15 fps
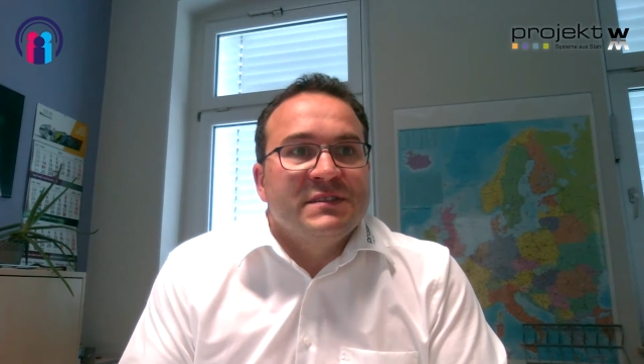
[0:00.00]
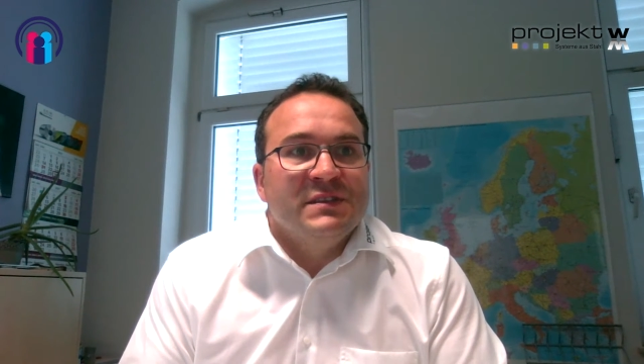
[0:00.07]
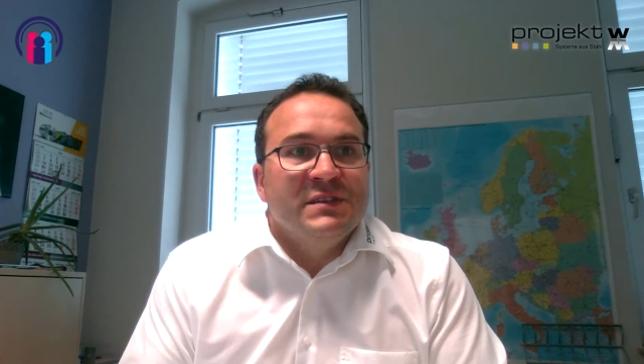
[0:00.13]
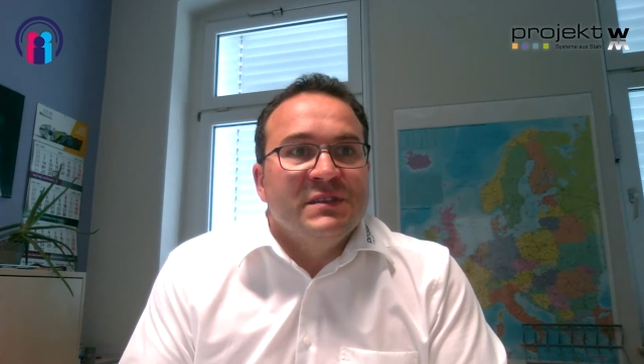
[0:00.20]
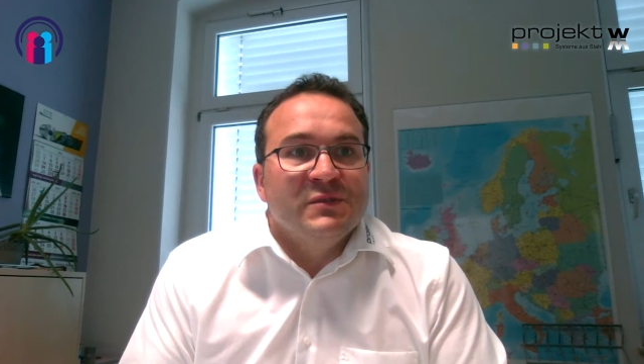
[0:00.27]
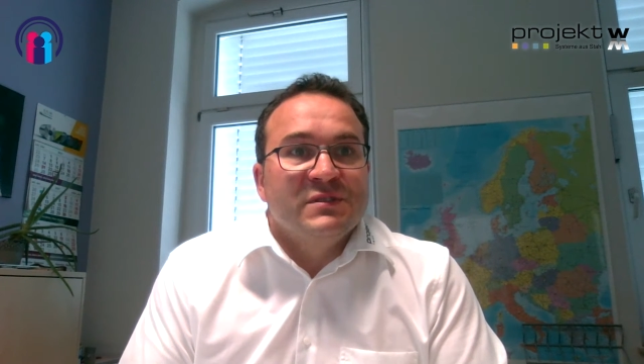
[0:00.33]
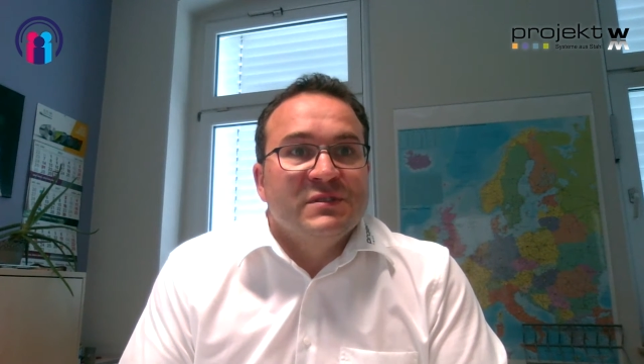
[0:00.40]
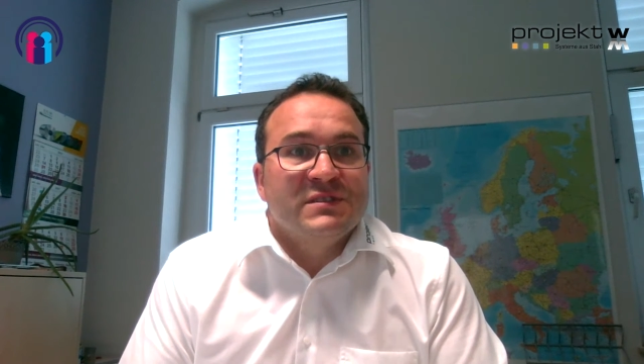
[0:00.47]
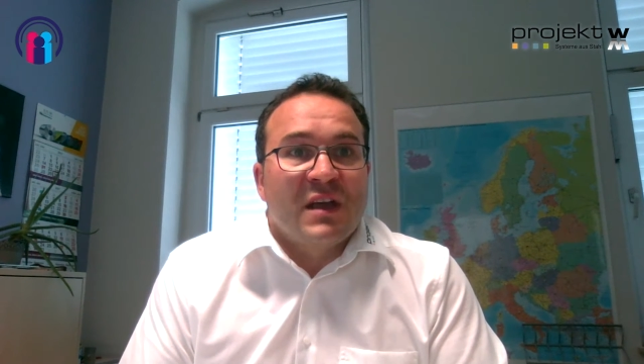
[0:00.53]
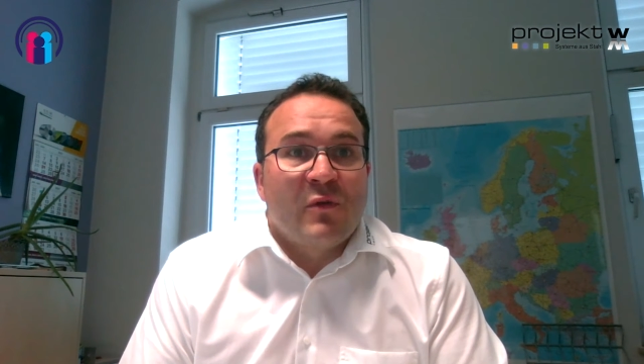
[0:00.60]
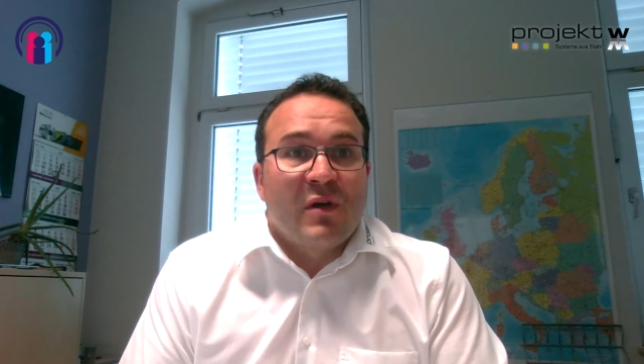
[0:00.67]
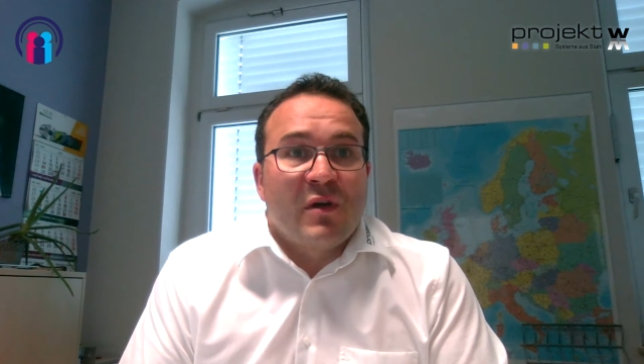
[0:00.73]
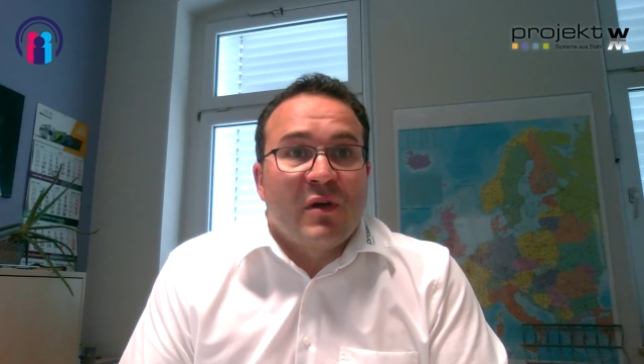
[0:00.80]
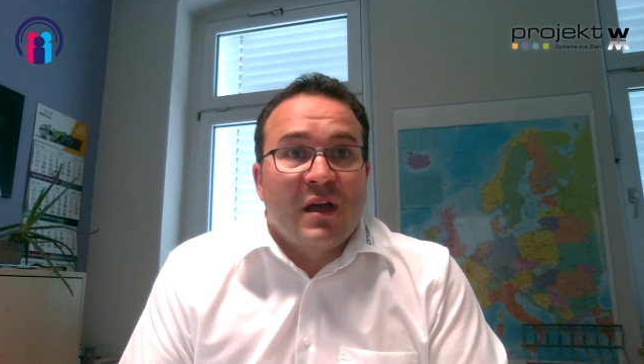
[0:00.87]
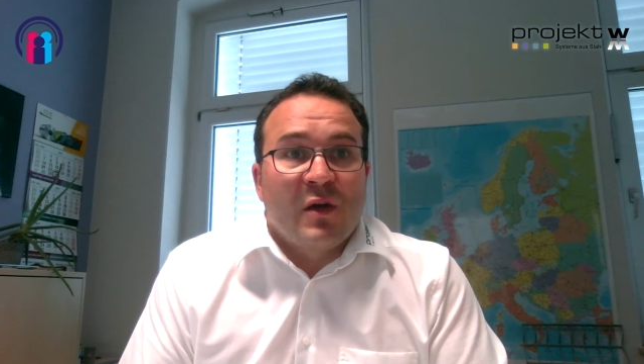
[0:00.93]
to use
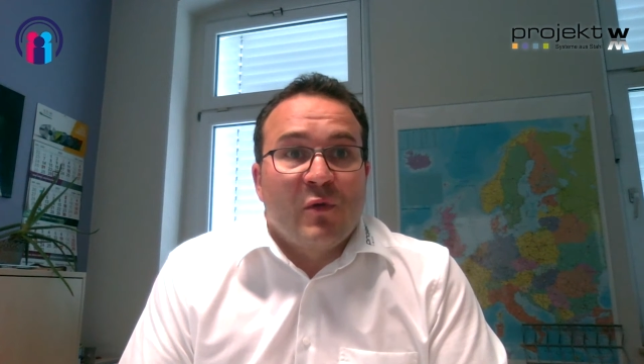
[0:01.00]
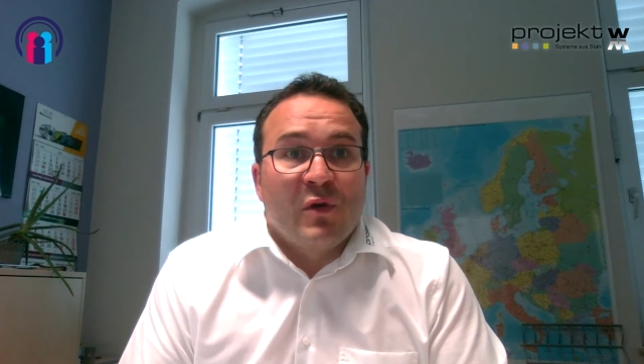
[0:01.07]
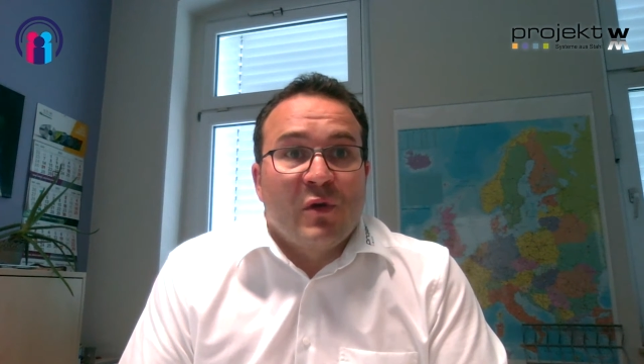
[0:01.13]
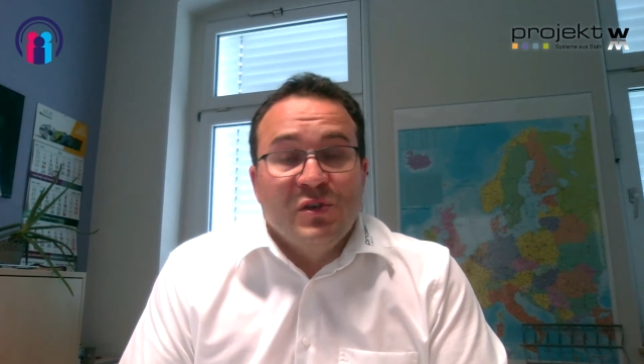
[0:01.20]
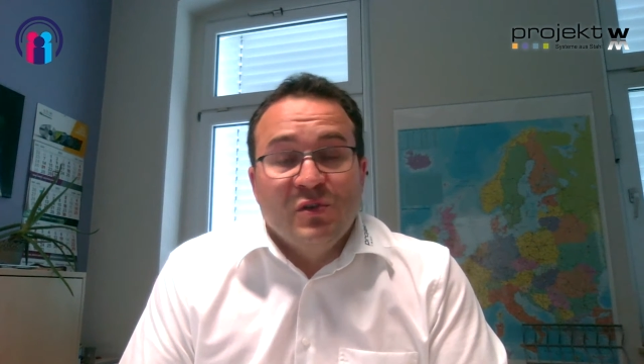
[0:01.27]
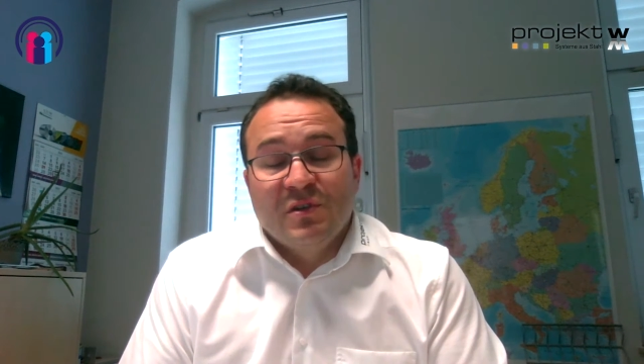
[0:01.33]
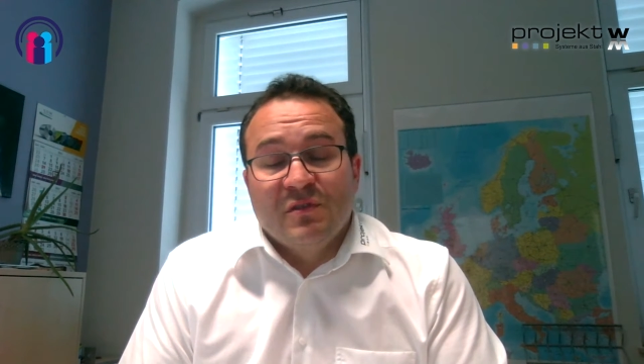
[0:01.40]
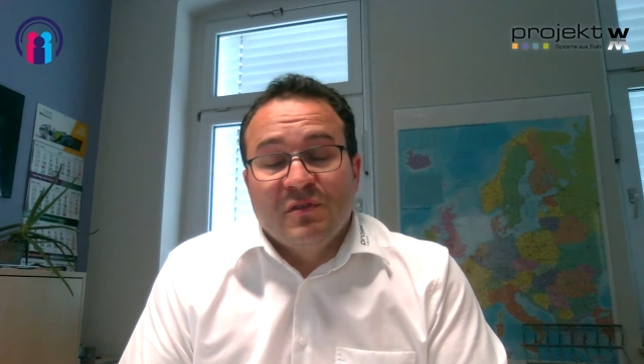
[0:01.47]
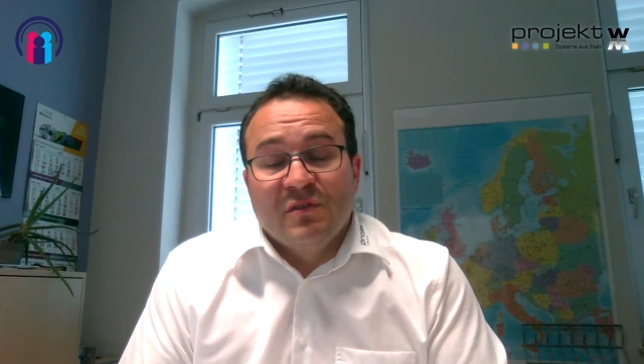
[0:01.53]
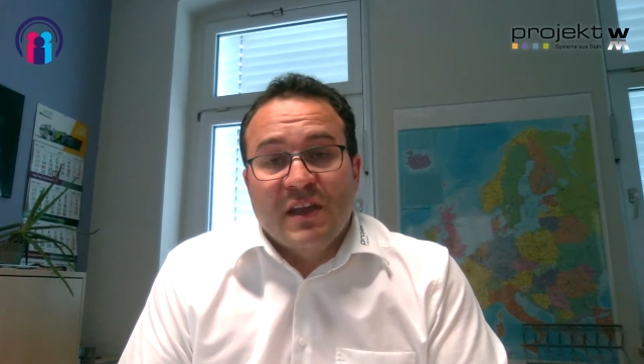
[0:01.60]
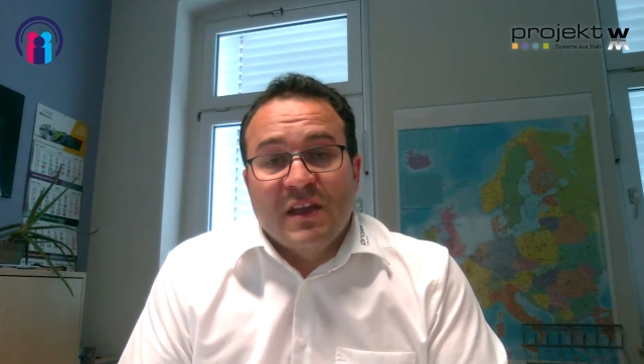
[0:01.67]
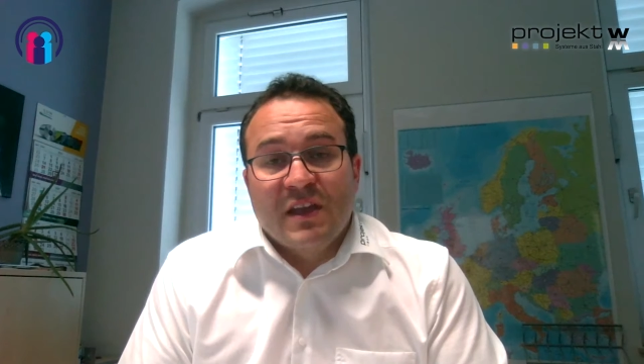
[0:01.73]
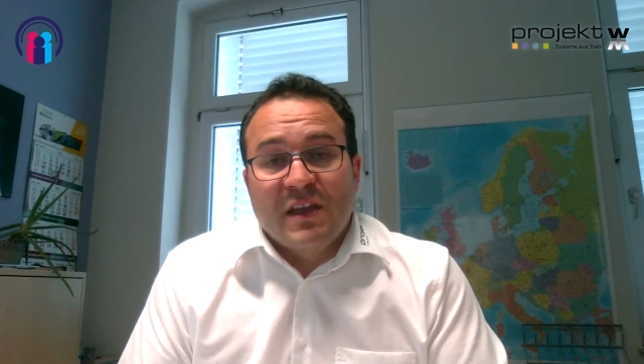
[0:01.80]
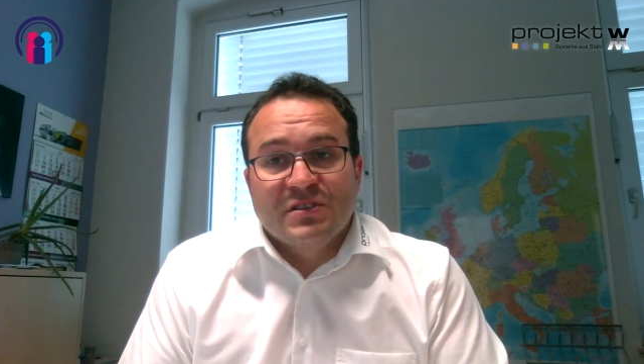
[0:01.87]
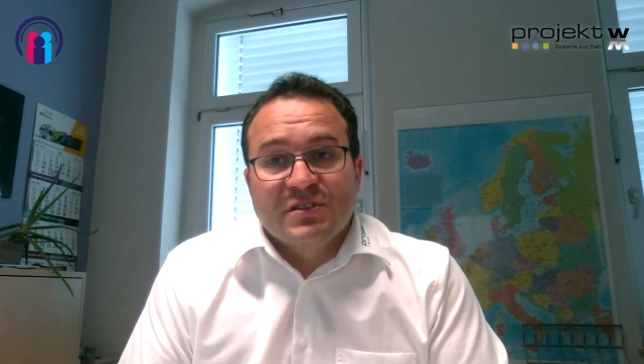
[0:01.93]
our new
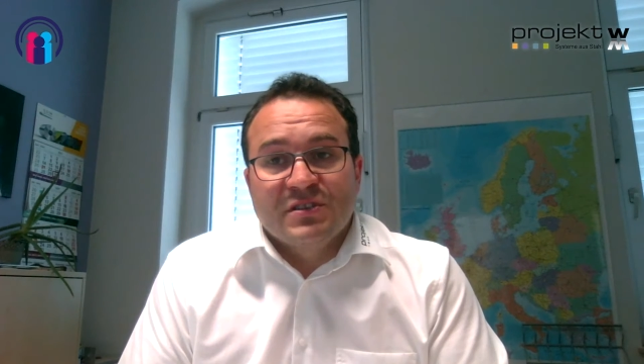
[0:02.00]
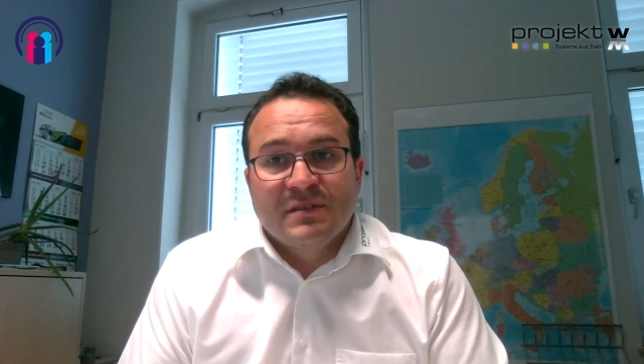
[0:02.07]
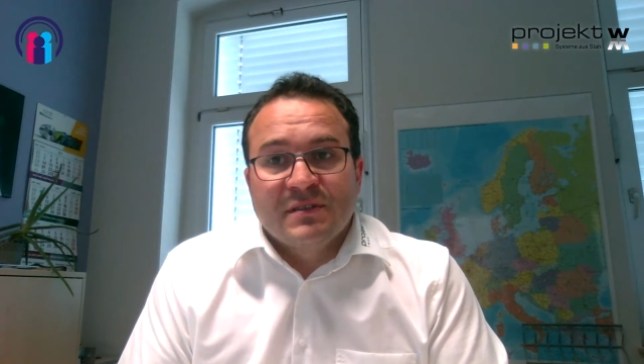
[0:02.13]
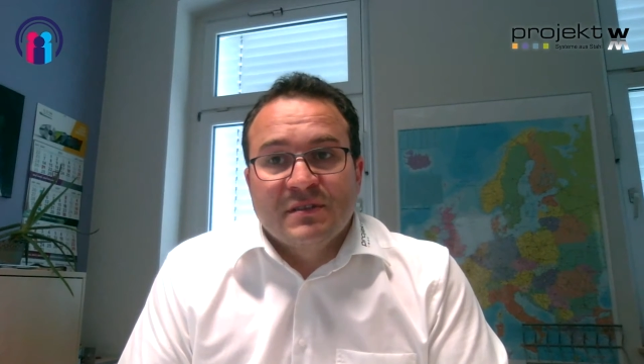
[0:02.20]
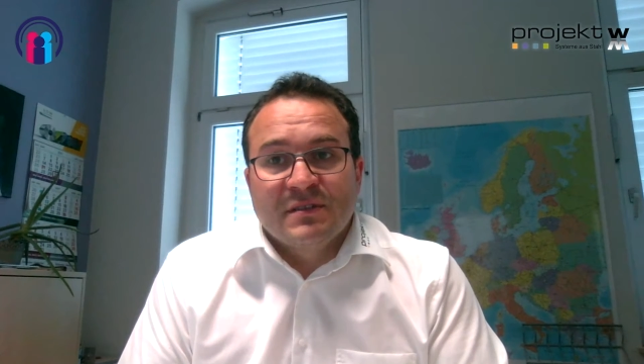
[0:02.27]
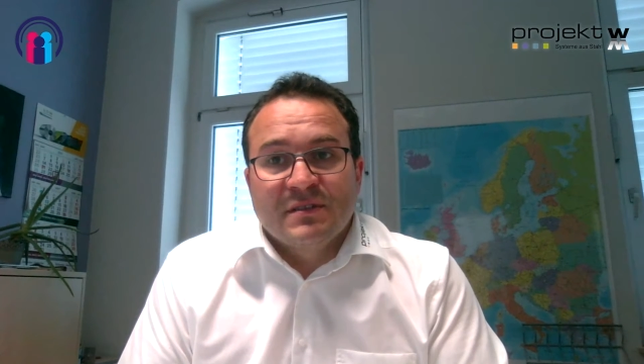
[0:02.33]
innovation